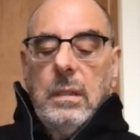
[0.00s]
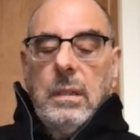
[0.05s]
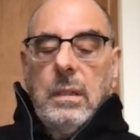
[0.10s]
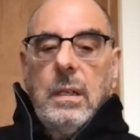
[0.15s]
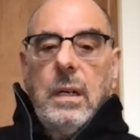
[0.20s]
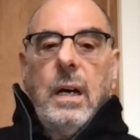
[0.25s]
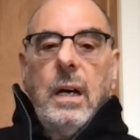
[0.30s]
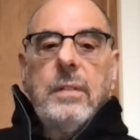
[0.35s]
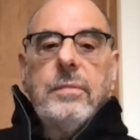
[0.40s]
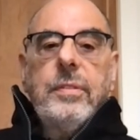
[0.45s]

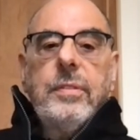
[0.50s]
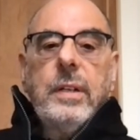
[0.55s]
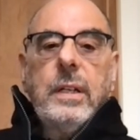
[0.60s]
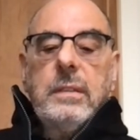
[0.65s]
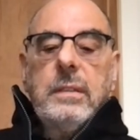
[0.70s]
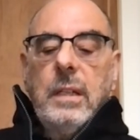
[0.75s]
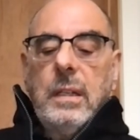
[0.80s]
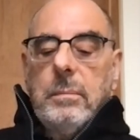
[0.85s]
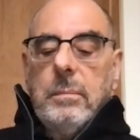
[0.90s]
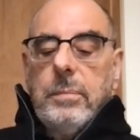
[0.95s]

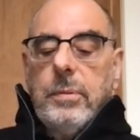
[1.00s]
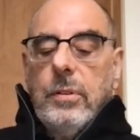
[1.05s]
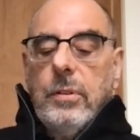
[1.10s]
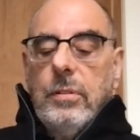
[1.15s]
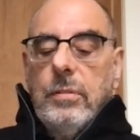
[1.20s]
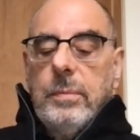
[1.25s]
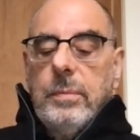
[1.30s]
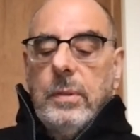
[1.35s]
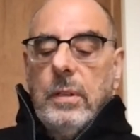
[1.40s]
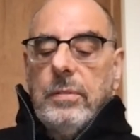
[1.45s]
Conflict and
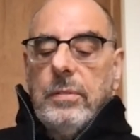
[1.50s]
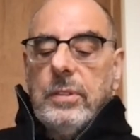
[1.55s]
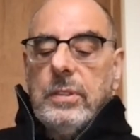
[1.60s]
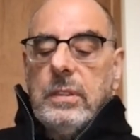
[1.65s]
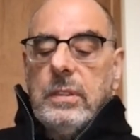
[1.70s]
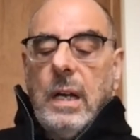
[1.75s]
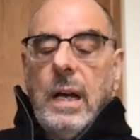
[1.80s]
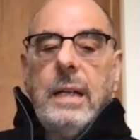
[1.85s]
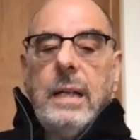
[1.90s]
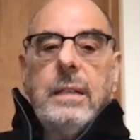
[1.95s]
improvement over
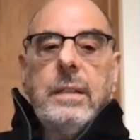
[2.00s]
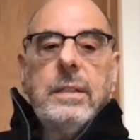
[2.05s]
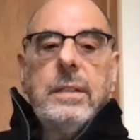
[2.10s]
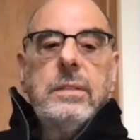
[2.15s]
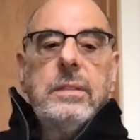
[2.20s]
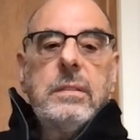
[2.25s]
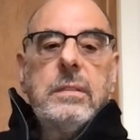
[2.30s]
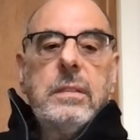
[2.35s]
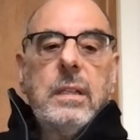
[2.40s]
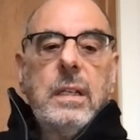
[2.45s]

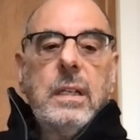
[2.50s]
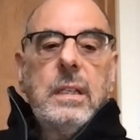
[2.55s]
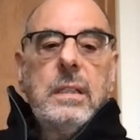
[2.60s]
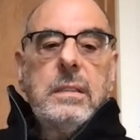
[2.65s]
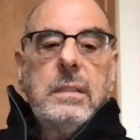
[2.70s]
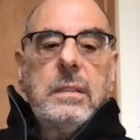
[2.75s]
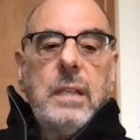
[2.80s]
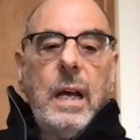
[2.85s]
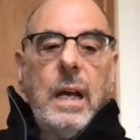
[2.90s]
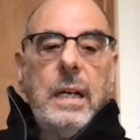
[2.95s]
silence,
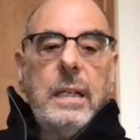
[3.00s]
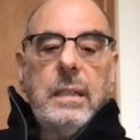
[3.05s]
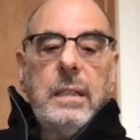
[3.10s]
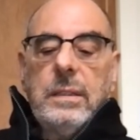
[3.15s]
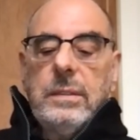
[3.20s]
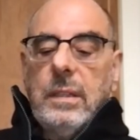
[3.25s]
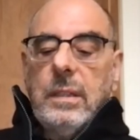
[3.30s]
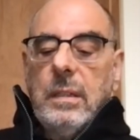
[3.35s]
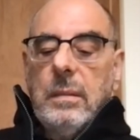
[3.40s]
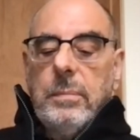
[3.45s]

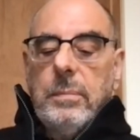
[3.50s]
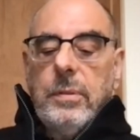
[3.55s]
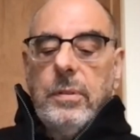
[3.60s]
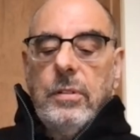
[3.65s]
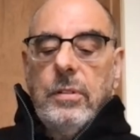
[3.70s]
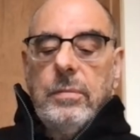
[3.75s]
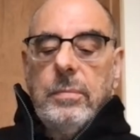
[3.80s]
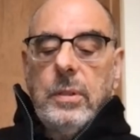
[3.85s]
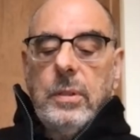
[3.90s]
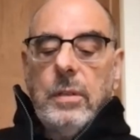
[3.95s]
silence and
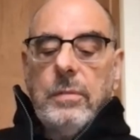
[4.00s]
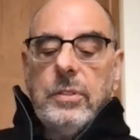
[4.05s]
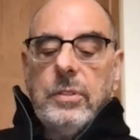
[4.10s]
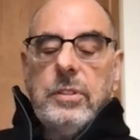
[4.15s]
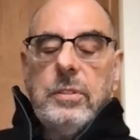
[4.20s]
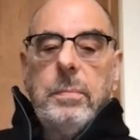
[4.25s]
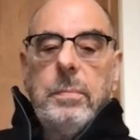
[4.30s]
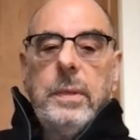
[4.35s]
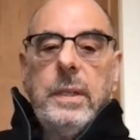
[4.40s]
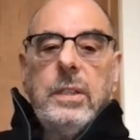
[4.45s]
improvement over
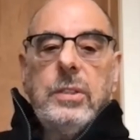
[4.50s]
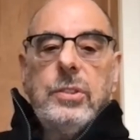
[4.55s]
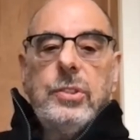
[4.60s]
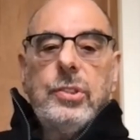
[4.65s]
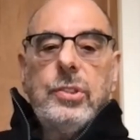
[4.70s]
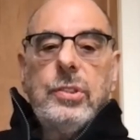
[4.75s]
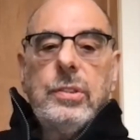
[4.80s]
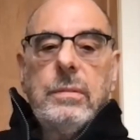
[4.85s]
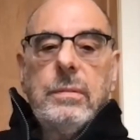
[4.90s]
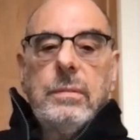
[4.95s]

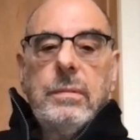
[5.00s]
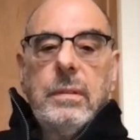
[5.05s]
speech.